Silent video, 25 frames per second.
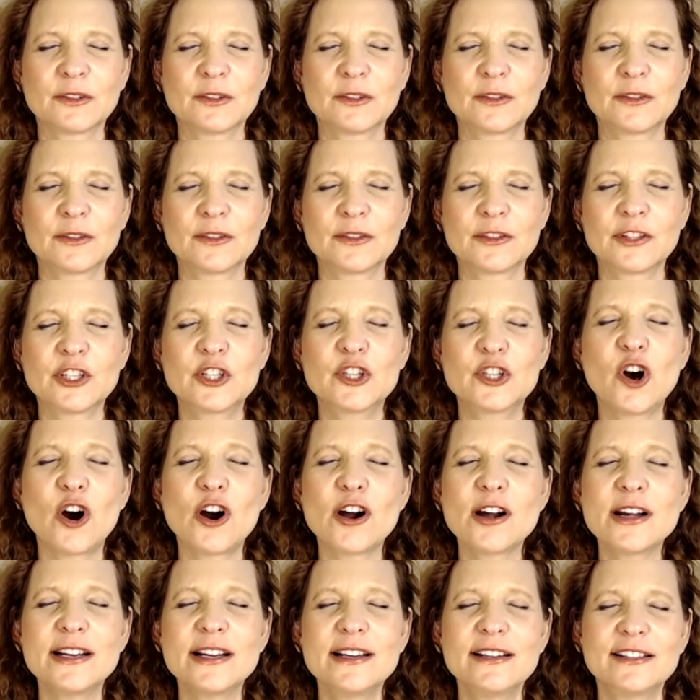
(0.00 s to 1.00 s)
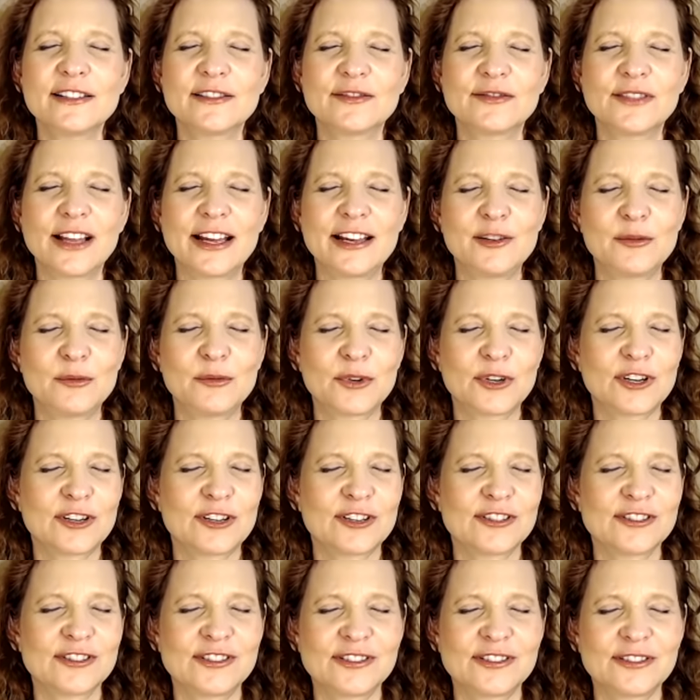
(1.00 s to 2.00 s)
the guardian of light
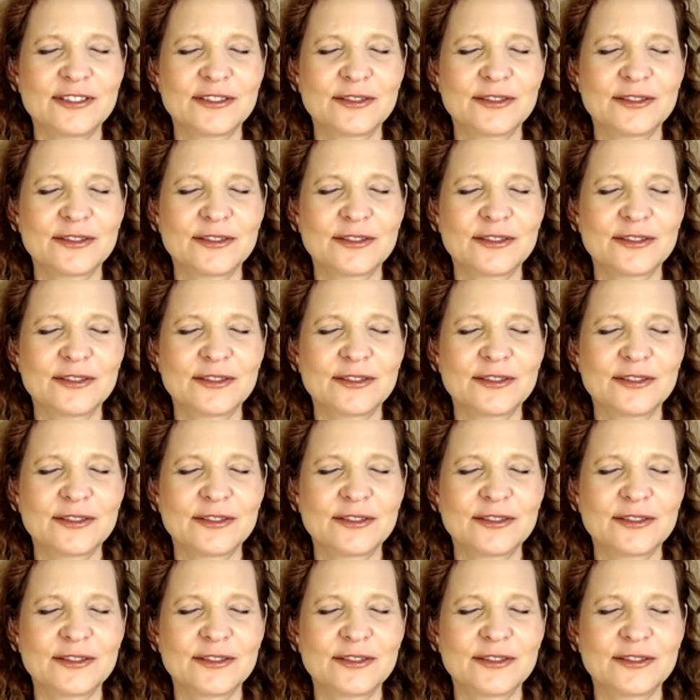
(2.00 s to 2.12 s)
workers.